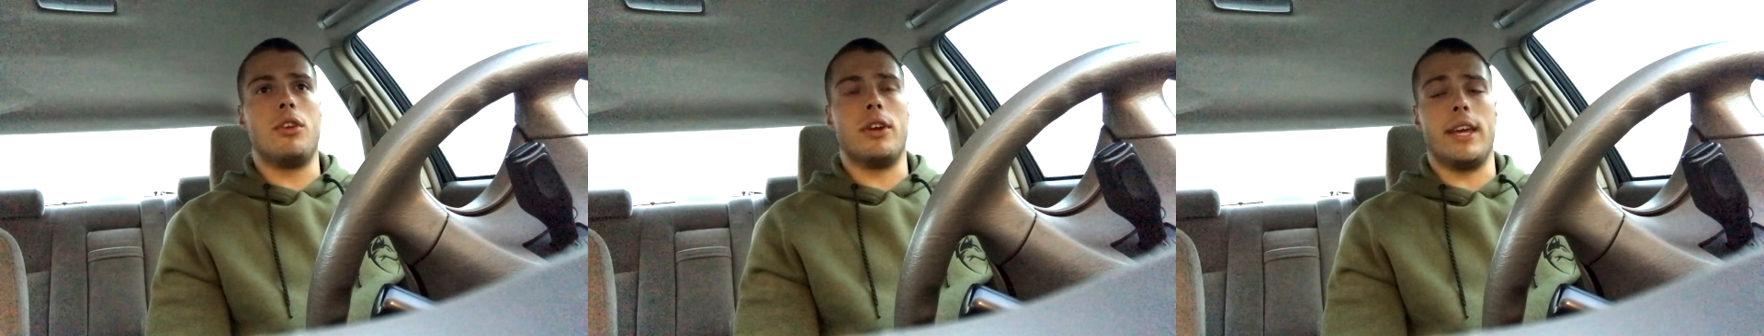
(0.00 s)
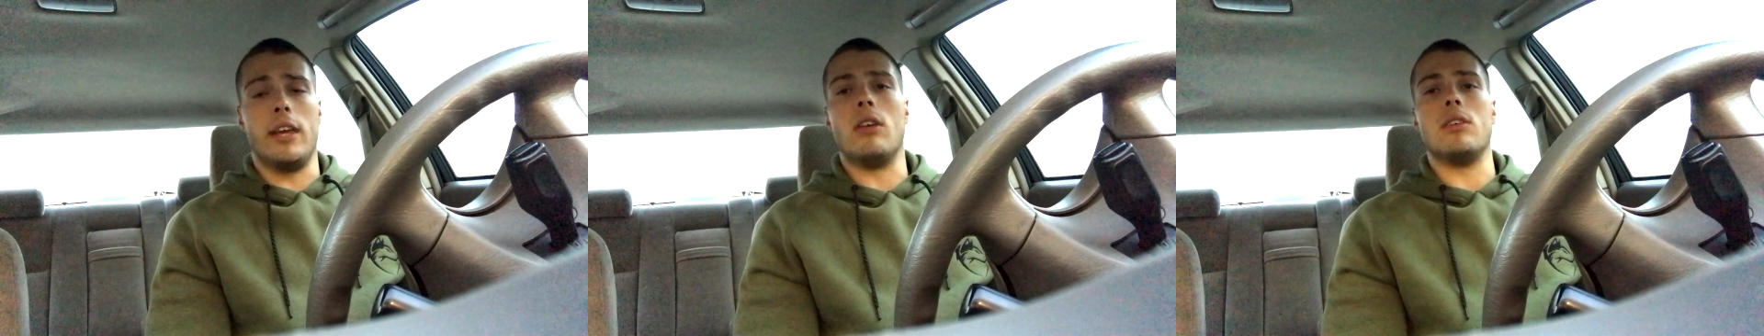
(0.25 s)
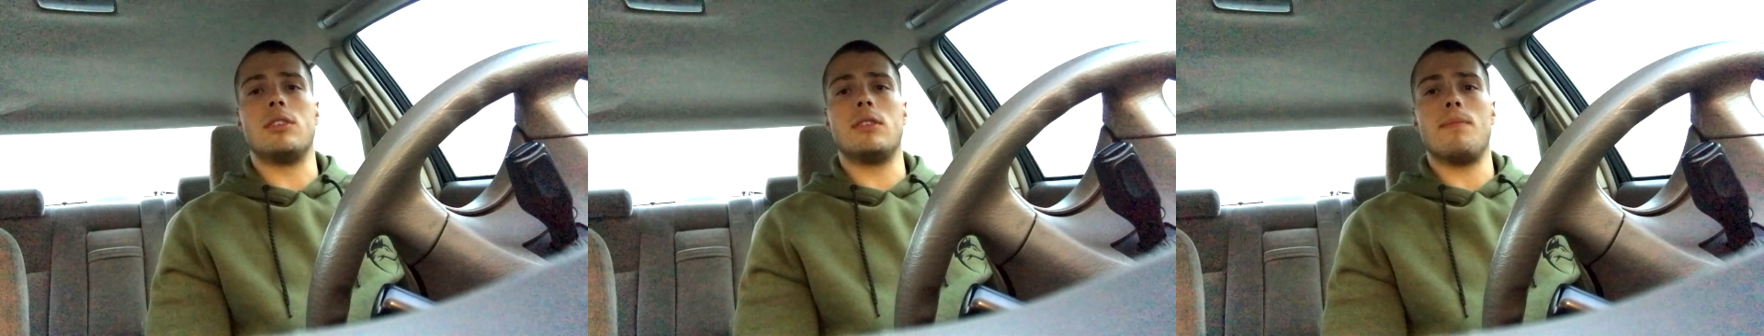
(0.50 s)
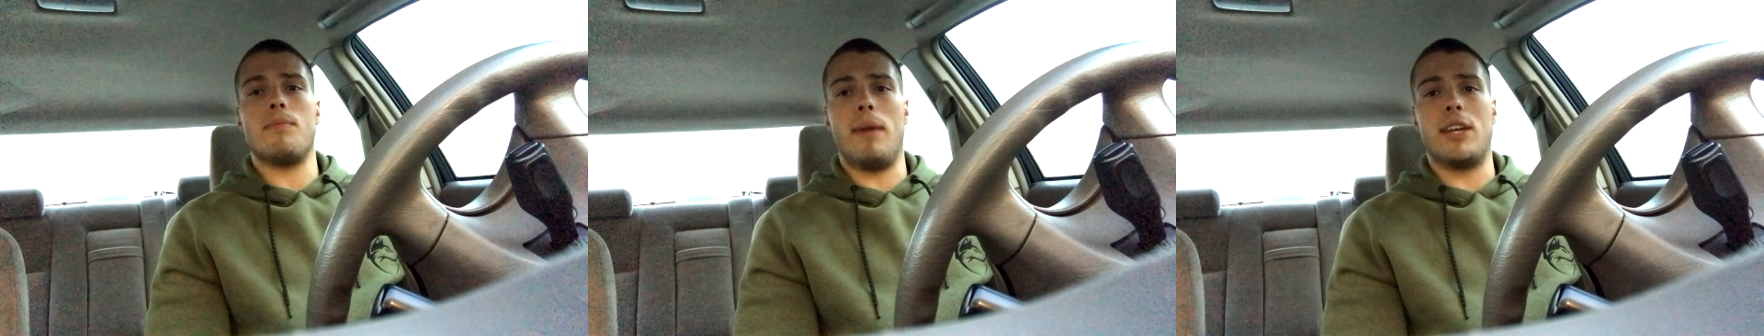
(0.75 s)

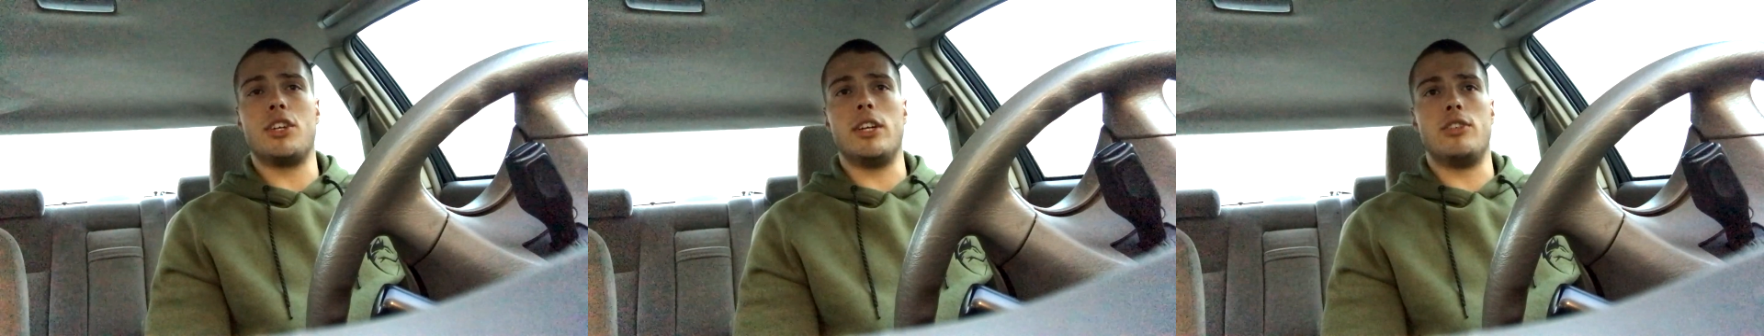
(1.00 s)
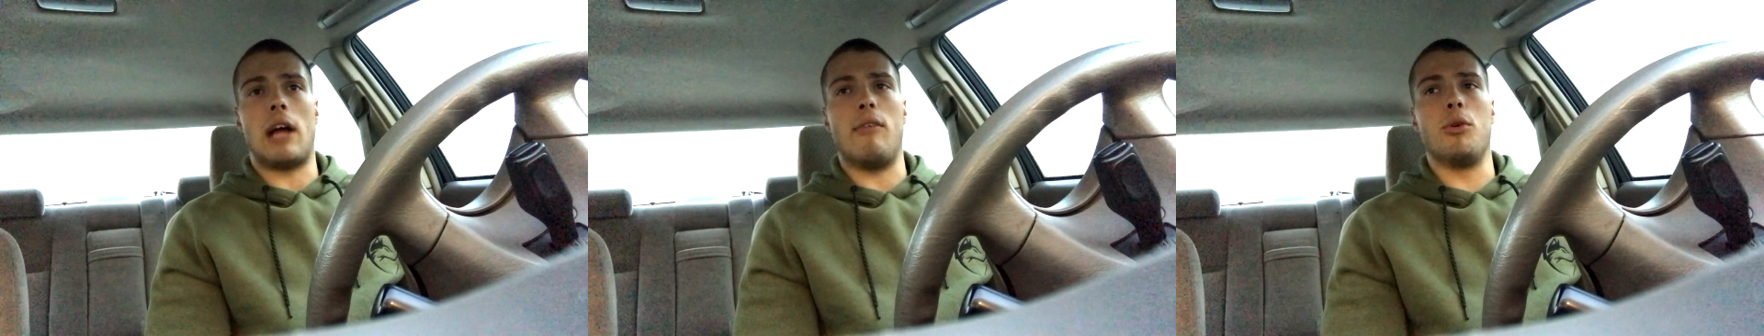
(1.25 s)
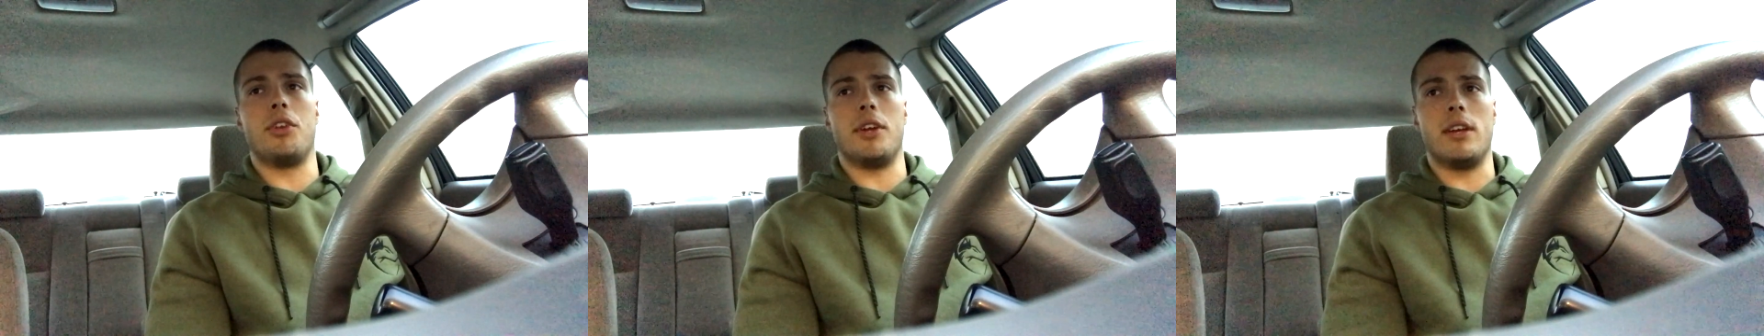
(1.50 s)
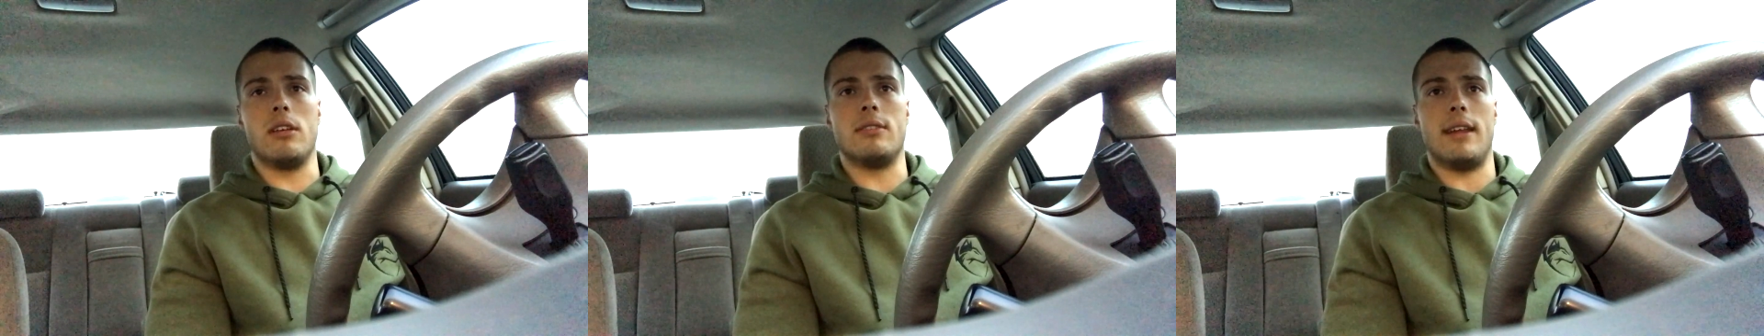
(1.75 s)
heels. Make sure you're driving with your
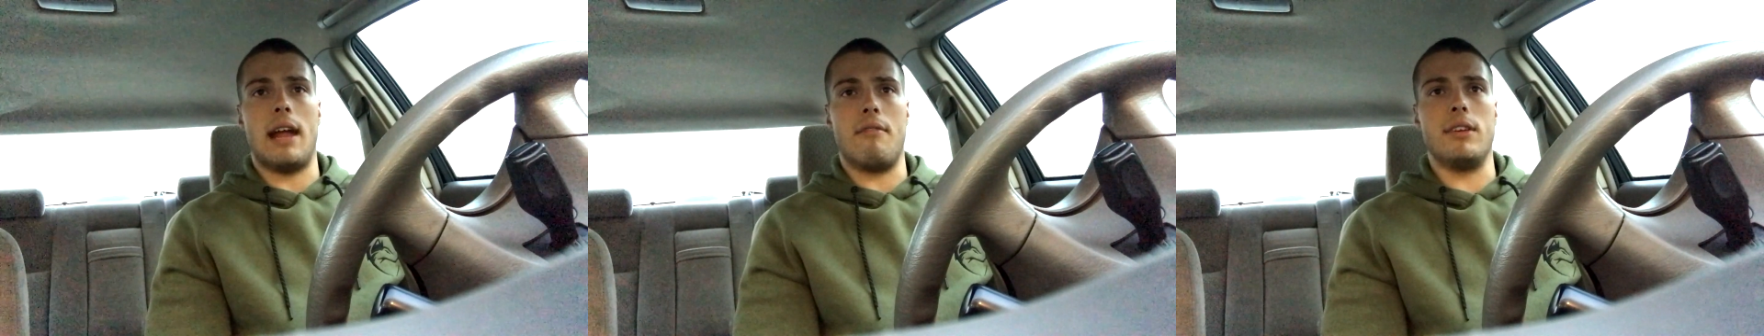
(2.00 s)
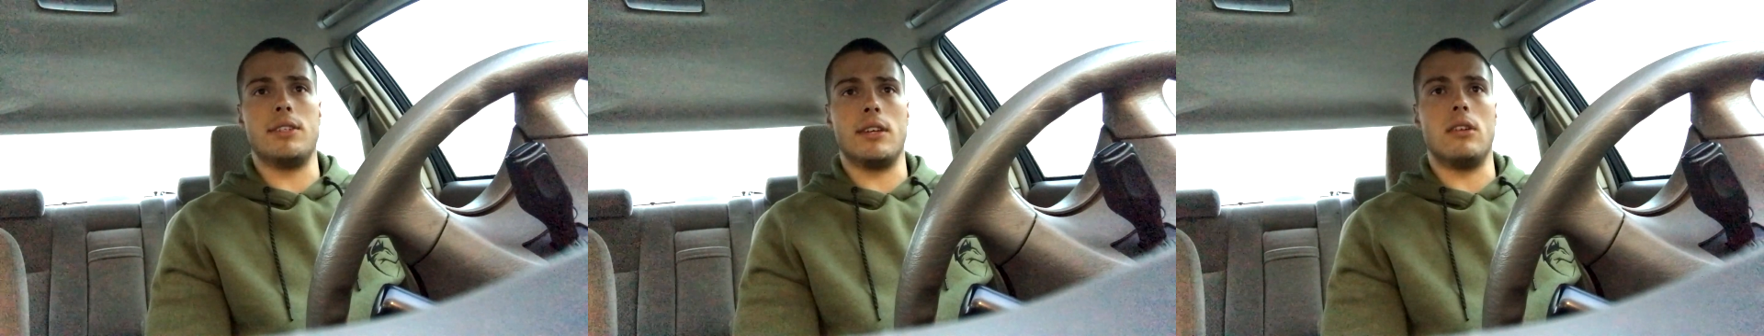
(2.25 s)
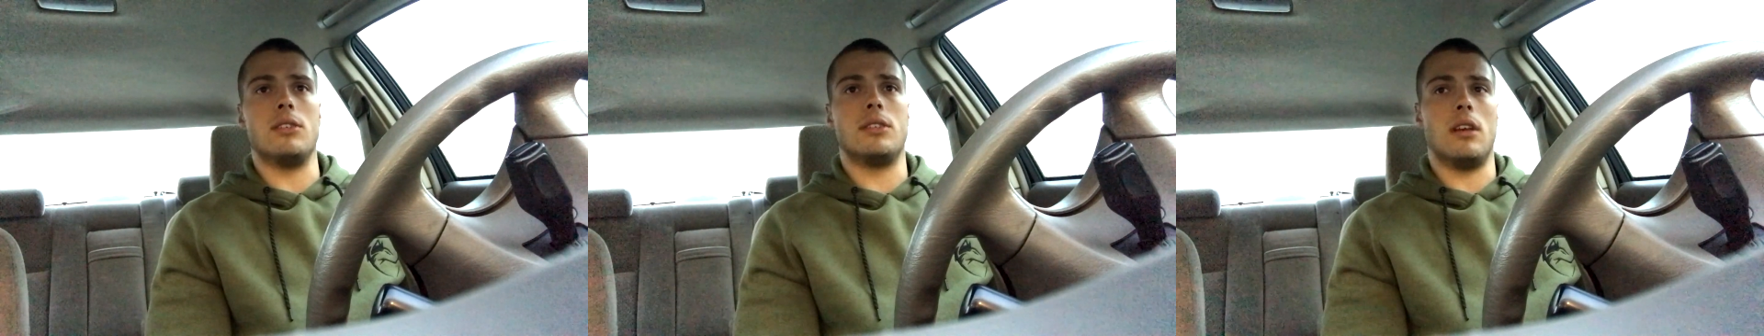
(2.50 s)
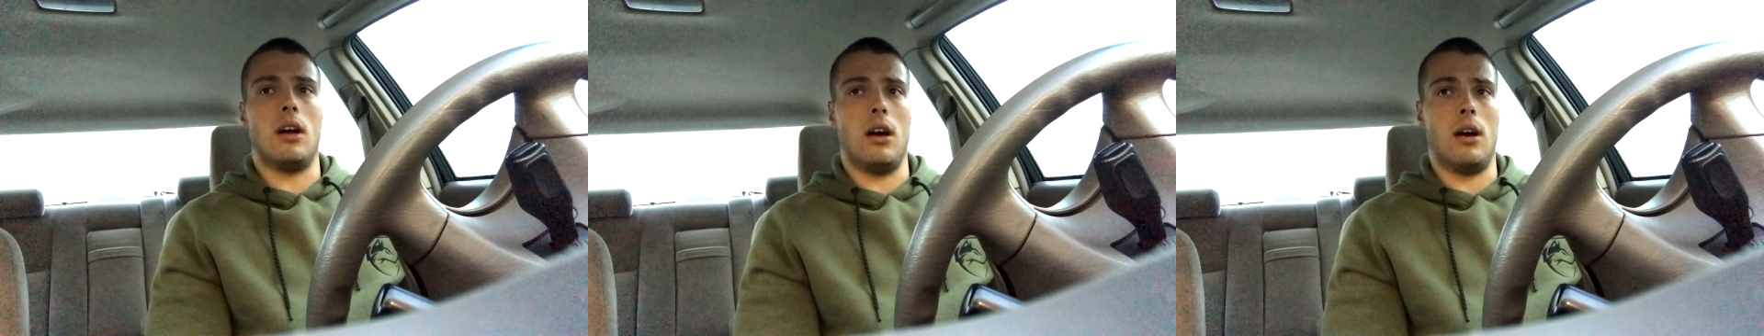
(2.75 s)
heels on every single
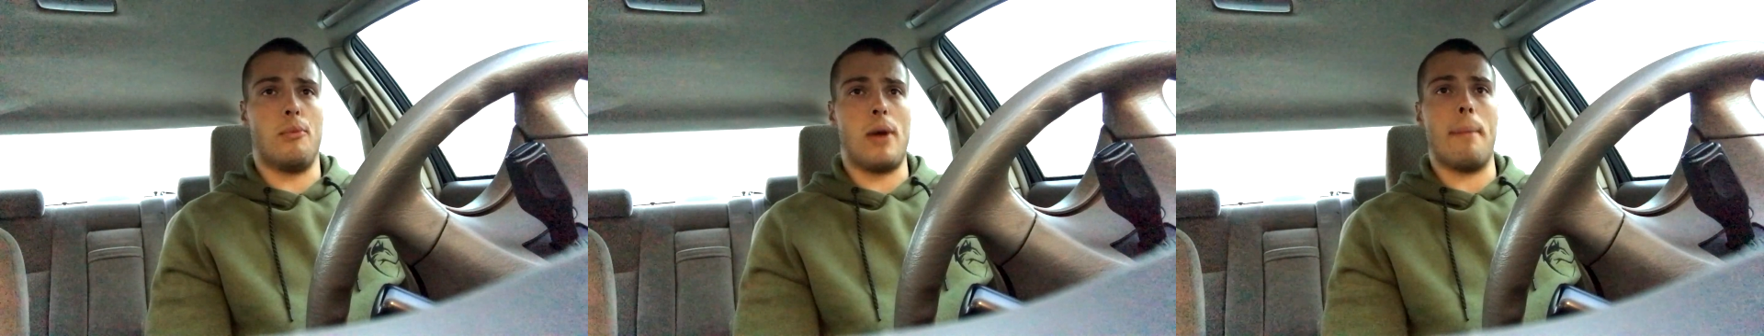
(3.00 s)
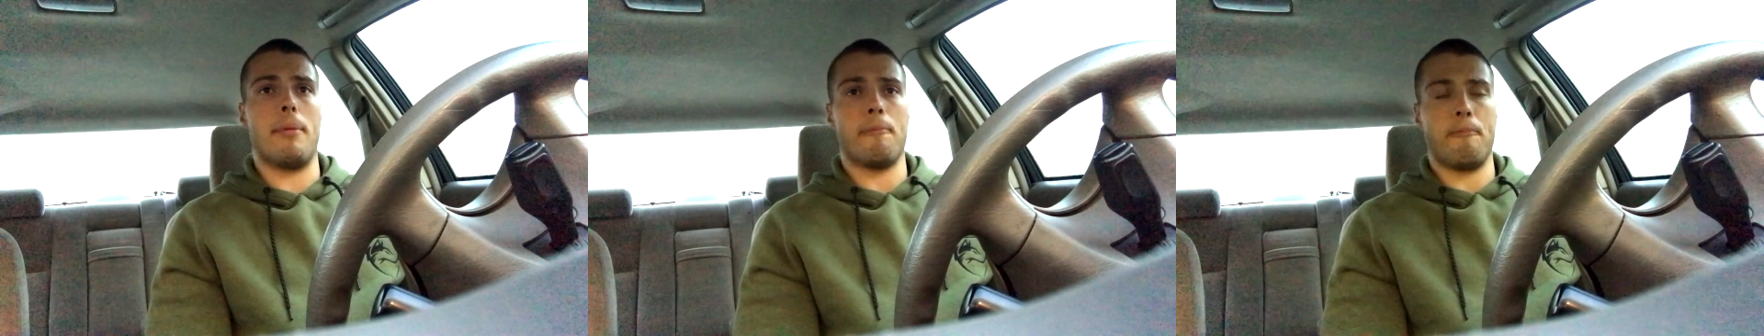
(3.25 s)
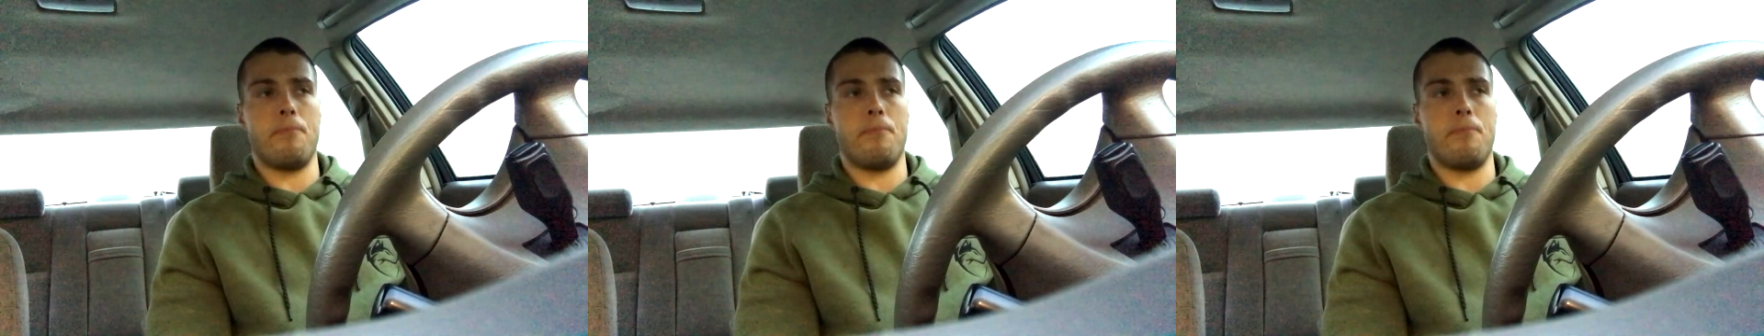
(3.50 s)
rep.